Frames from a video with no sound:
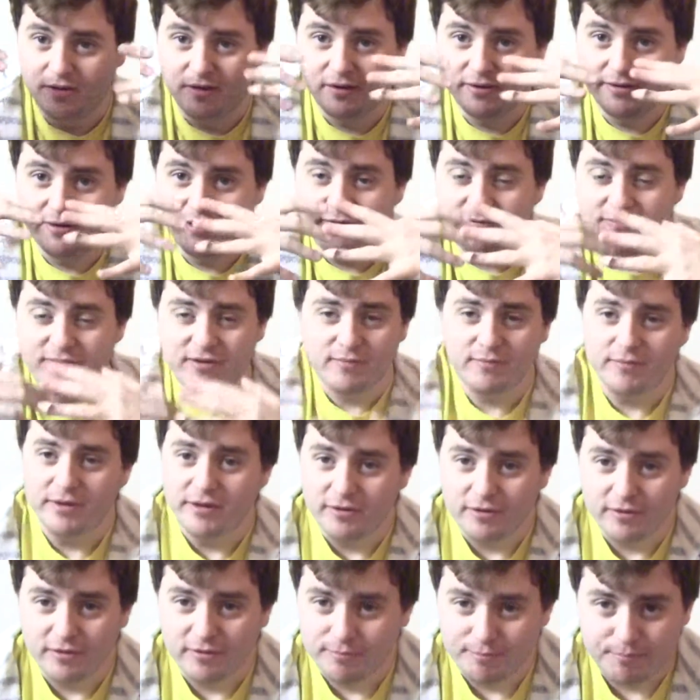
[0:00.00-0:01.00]
nifty
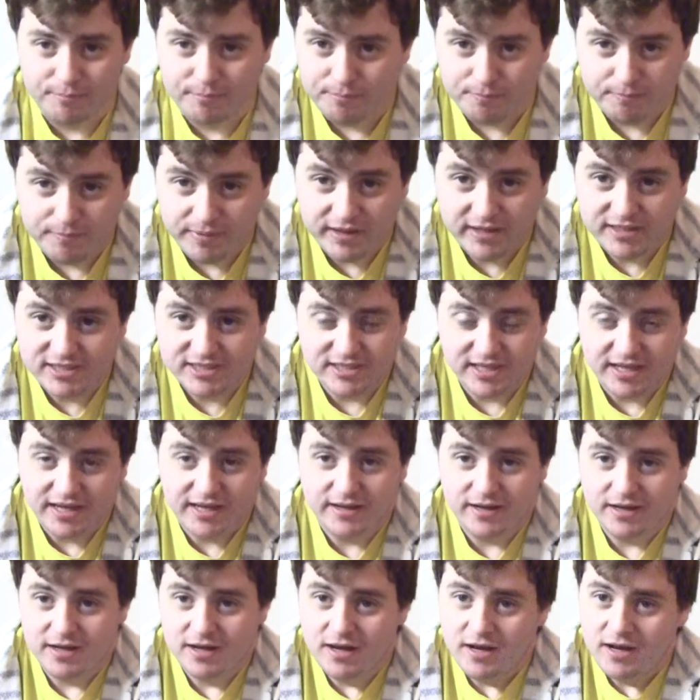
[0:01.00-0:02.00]
middle bits
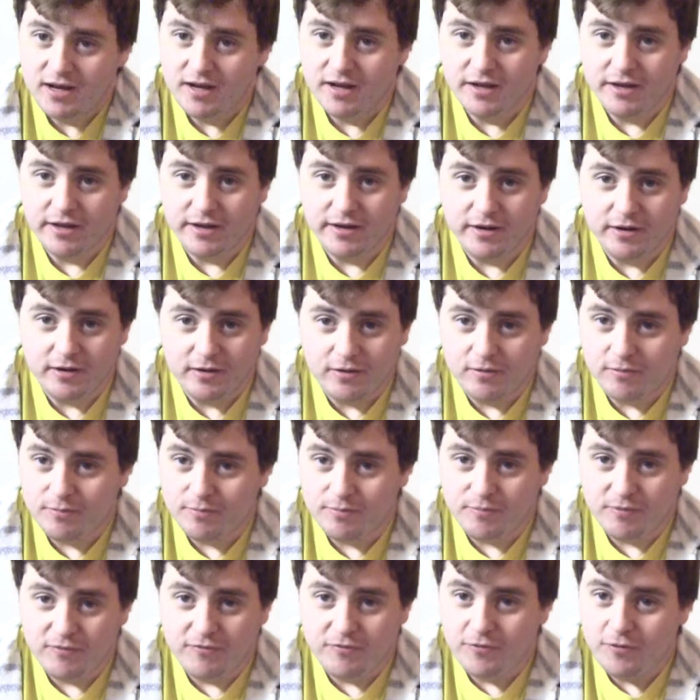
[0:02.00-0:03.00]
that, you know,
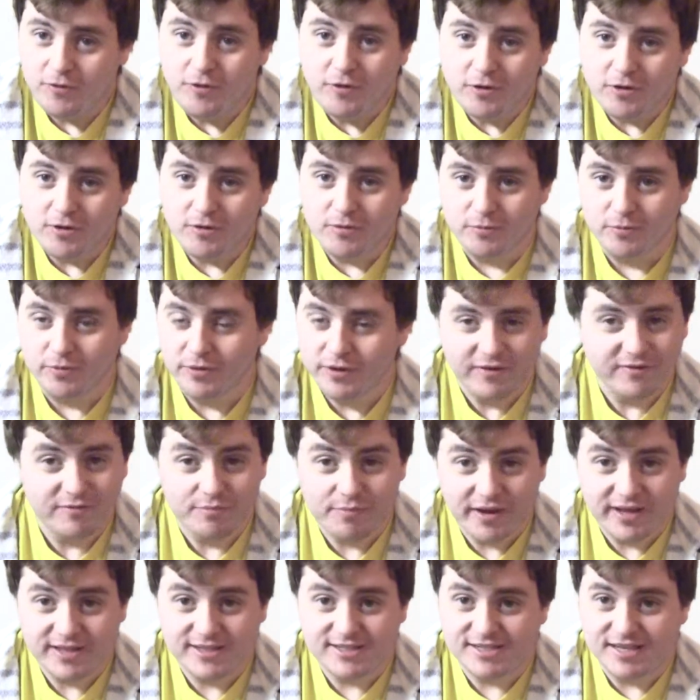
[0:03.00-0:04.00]
before wouldn't have
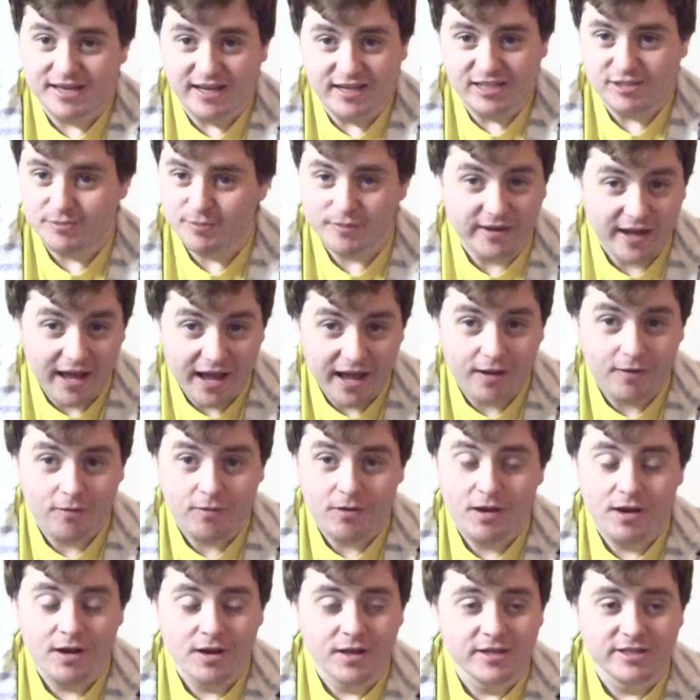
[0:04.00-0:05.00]
made sense, but
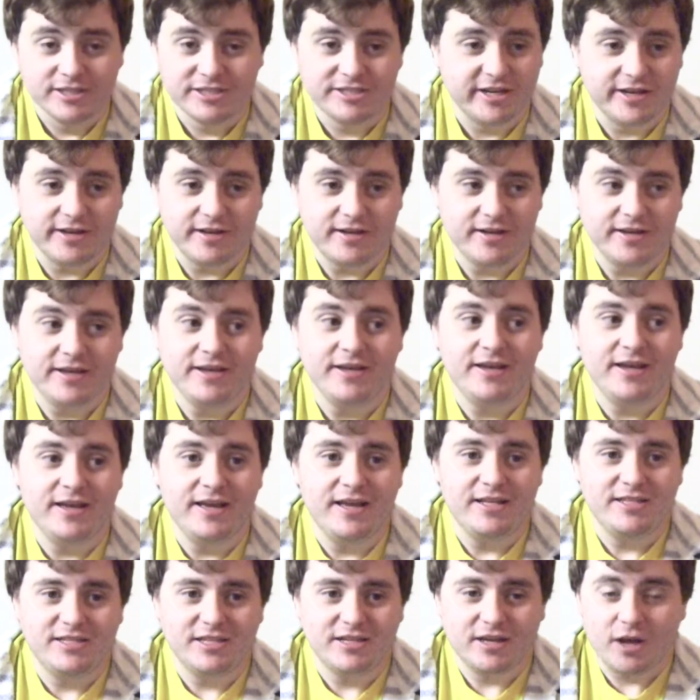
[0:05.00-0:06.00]
now, suddenly,
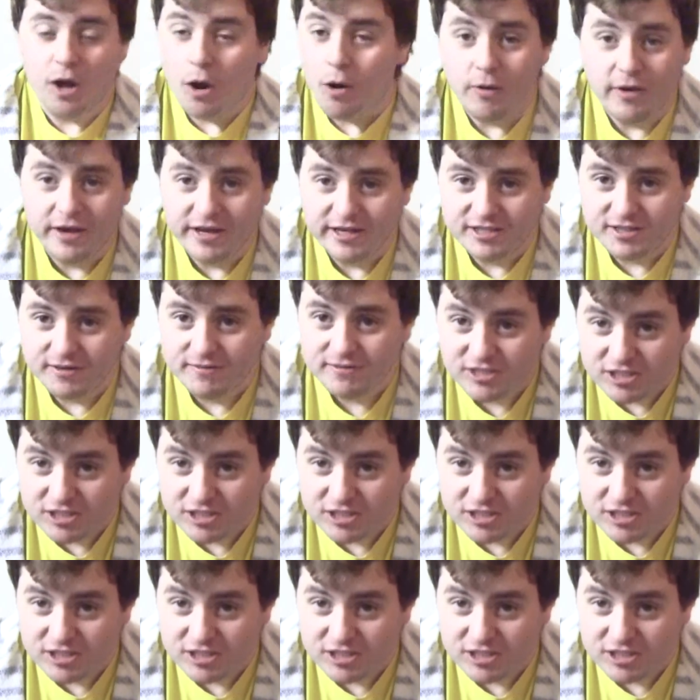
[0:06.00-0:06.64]
it's a cohesive